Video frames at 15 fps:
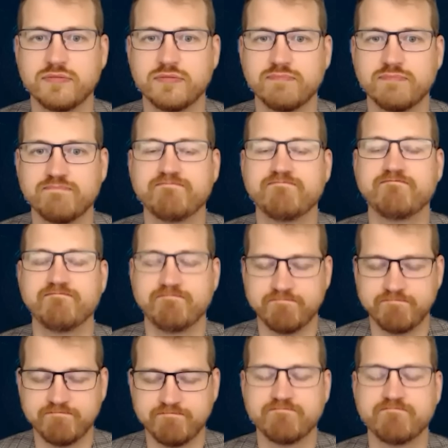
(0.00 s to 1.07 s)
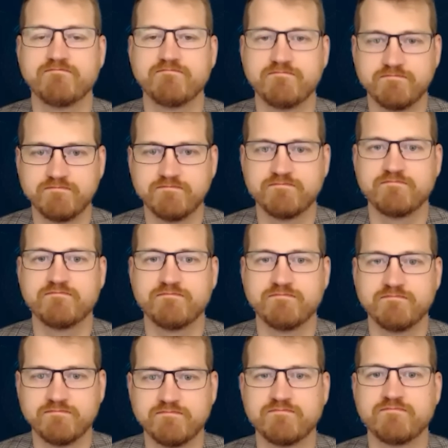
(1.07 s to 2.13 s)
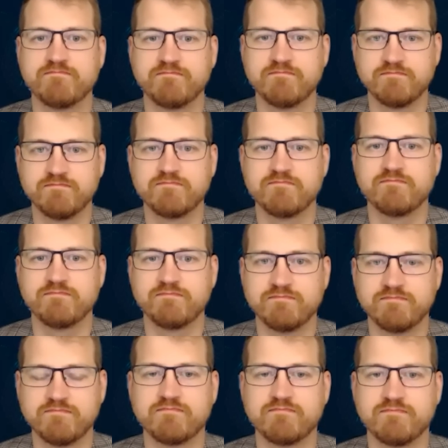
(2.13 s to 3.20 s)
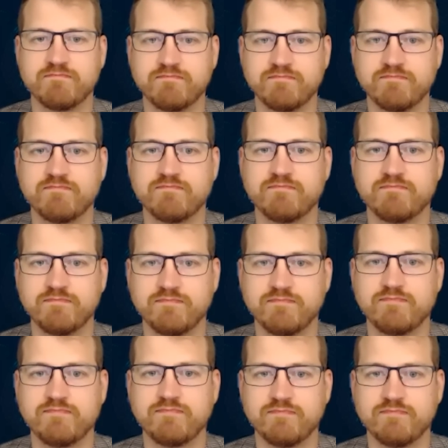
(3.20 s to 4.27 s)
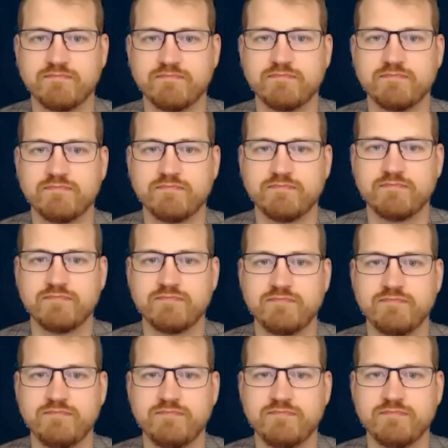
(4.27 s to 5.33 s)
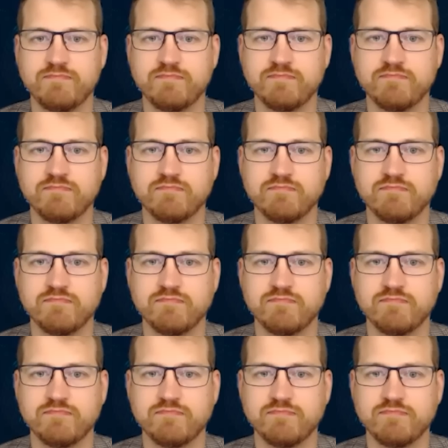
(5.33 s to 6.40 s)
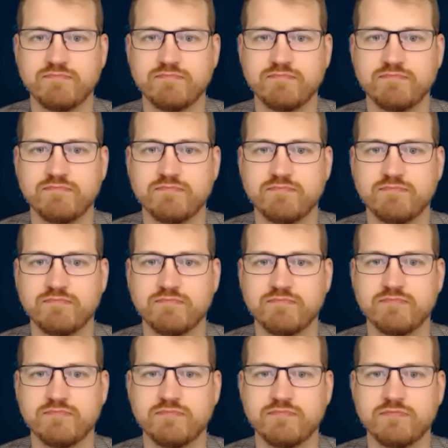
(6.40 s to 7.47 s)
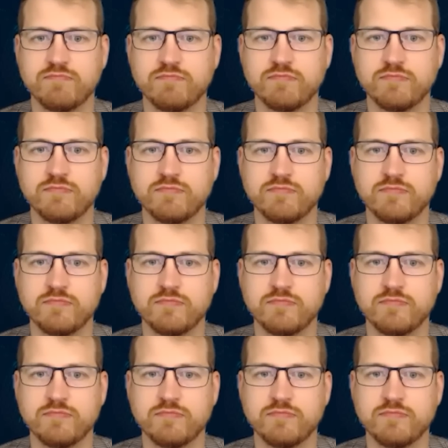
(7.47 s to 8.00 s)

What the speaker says: This person isn't speaking.